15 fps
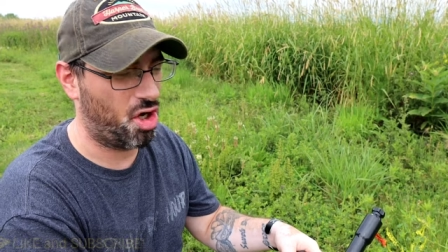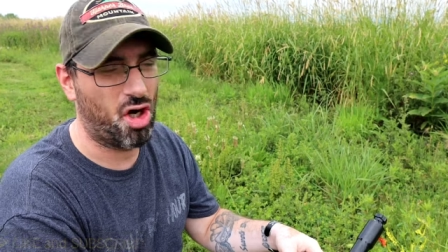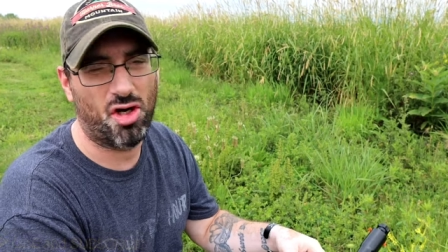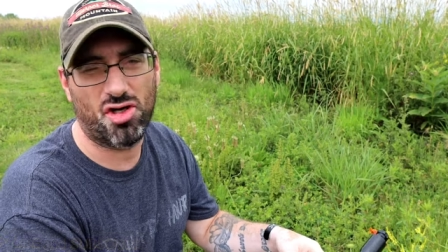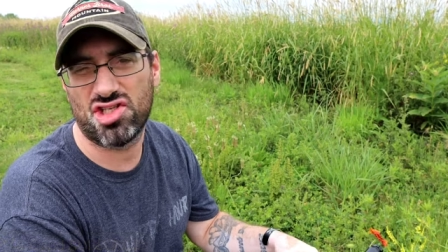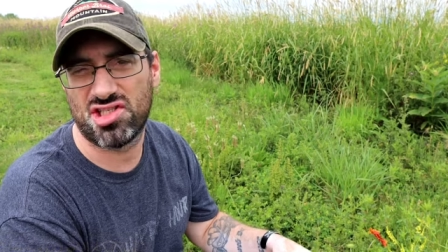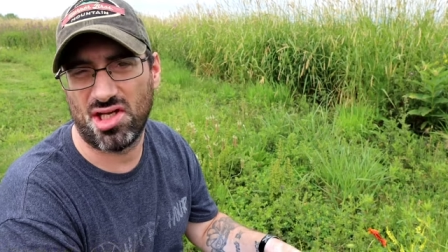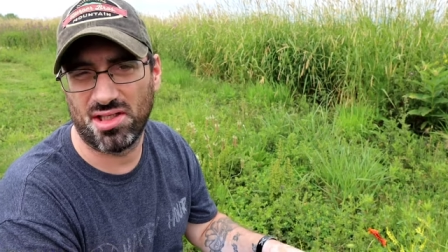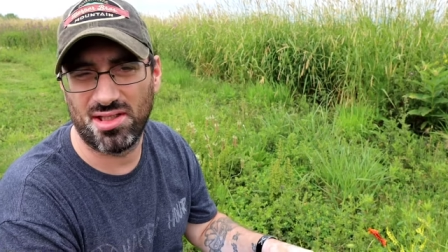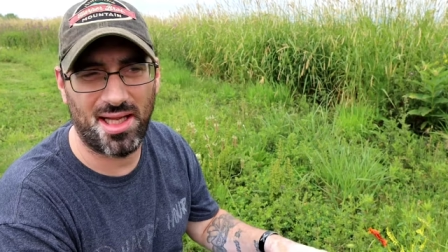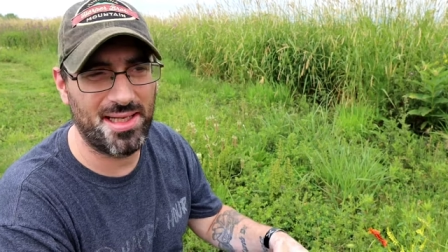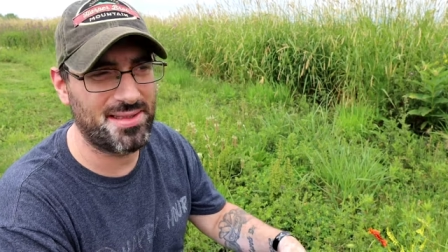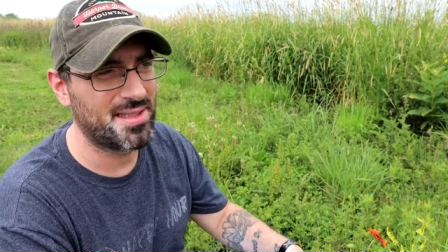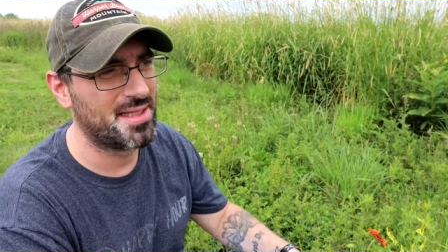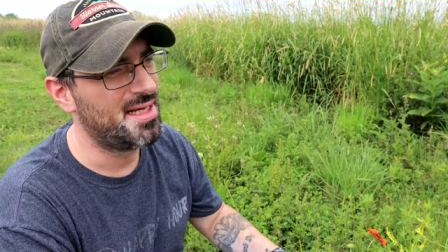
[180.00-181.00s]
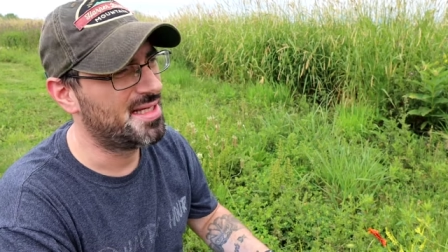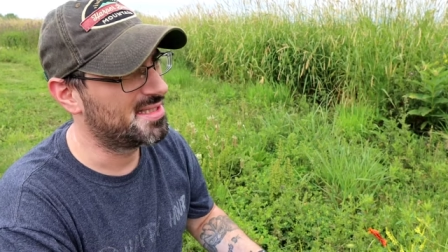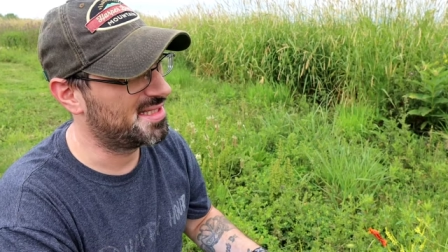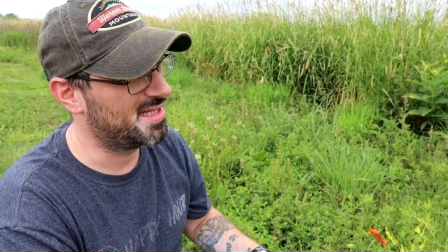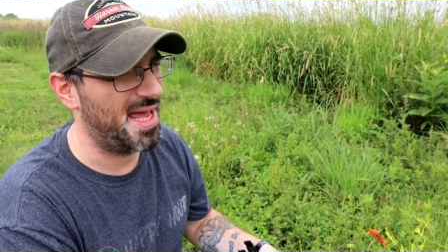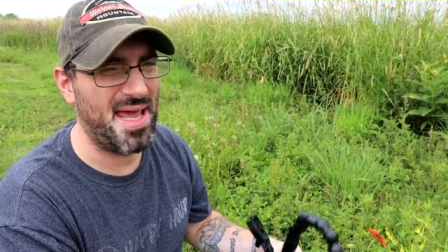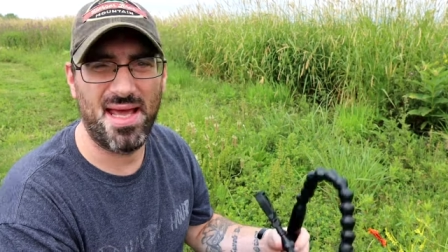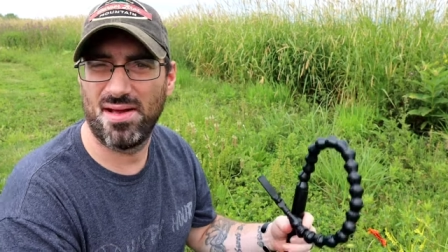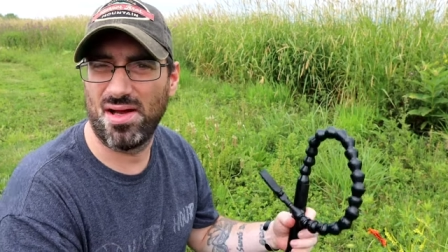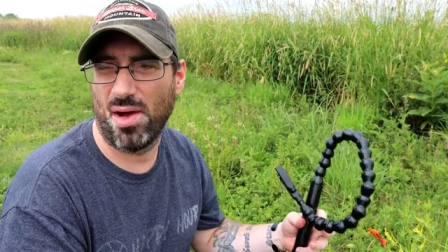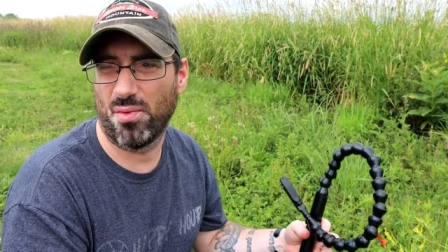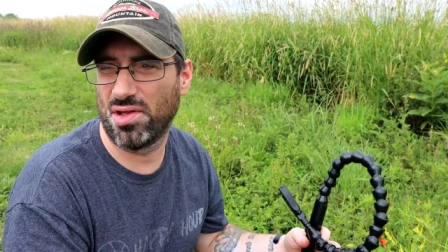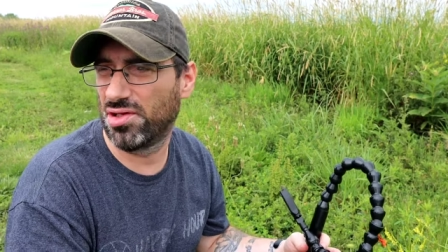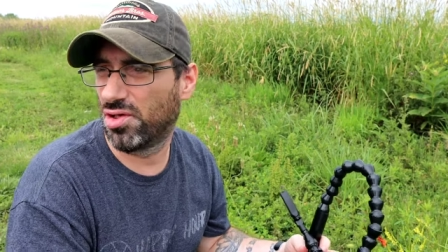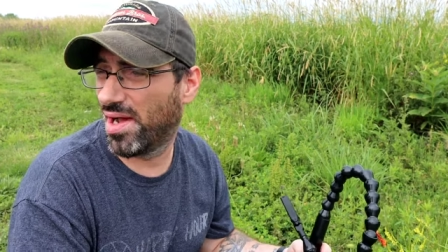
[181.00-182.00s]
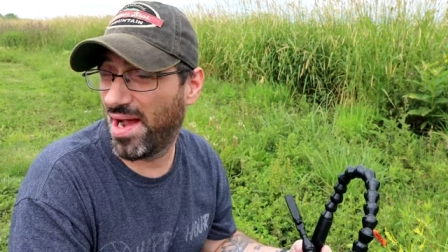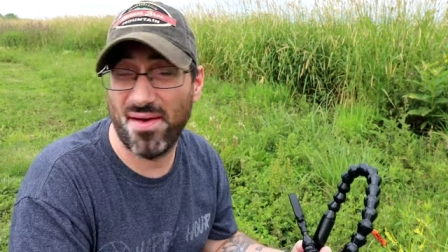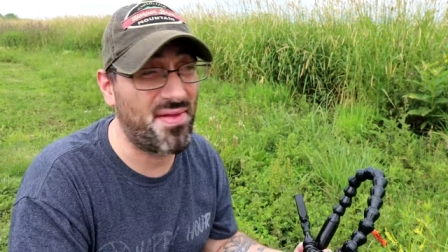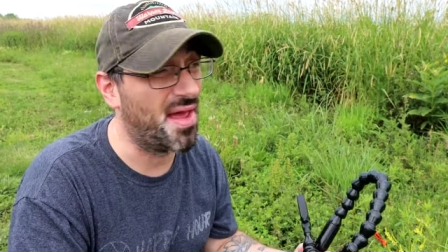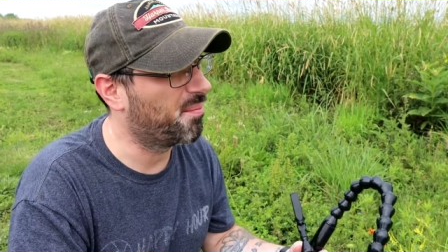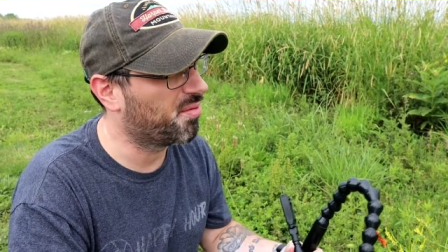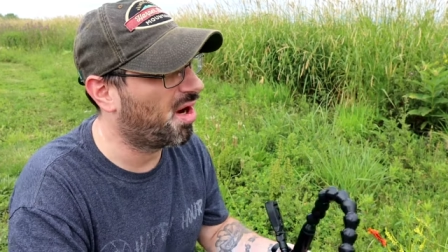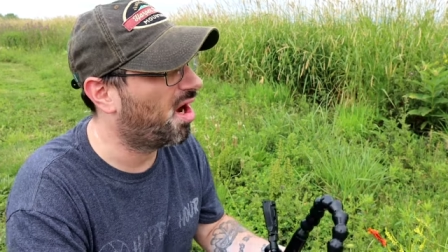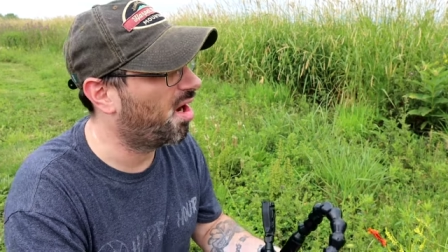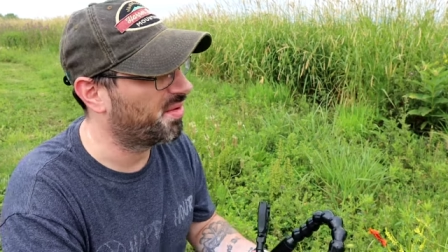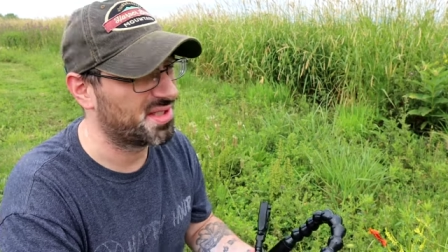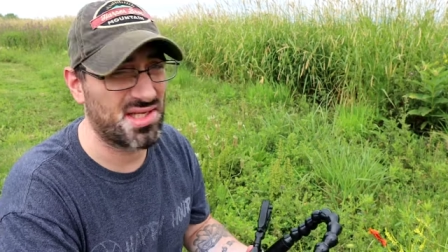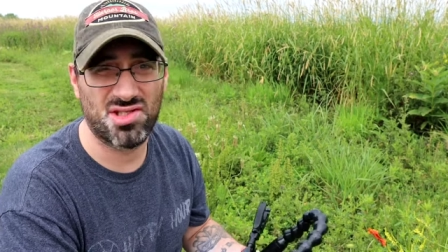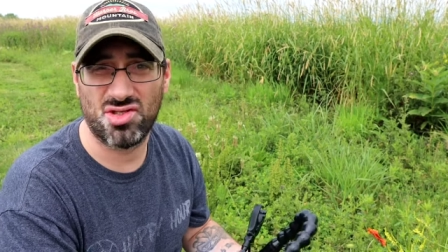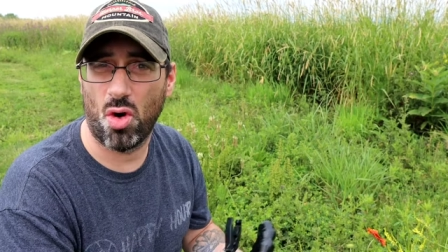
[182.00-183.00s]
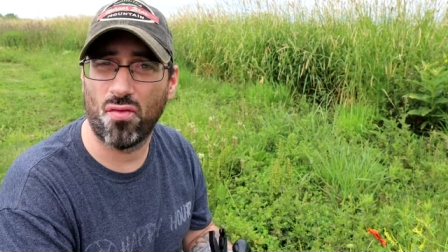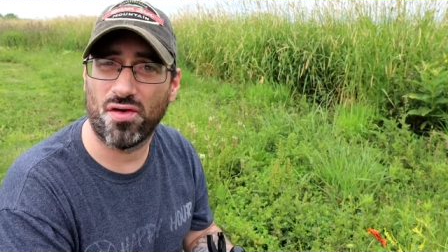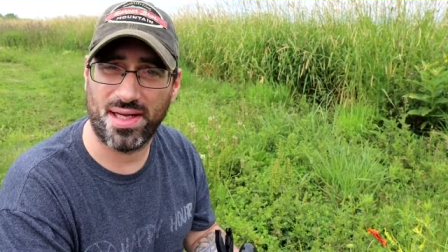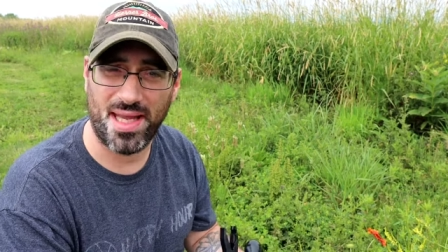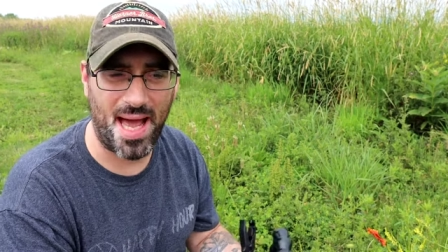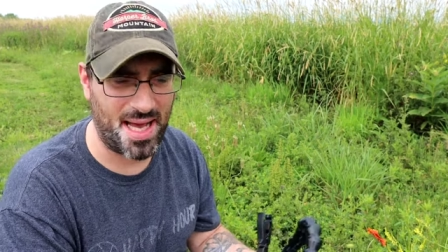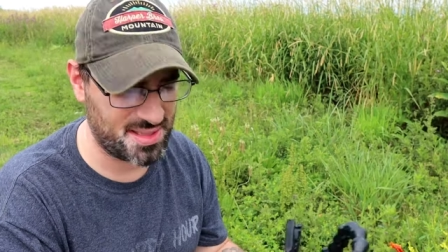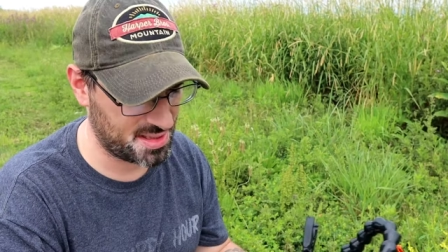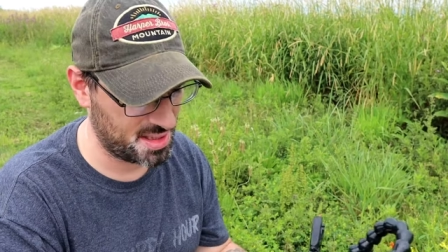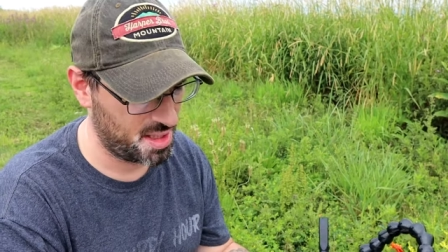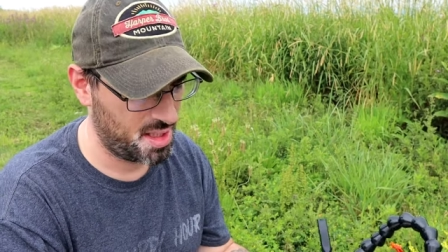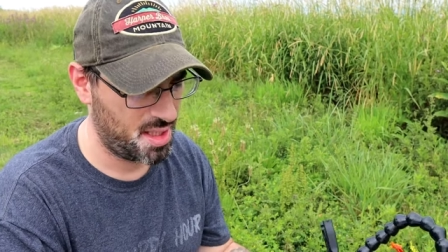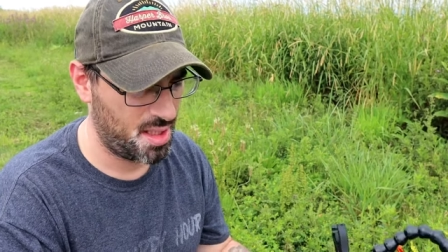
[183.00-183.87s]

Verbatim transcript: harsh sunlight. Today, I really don't have that problem because it's overcast,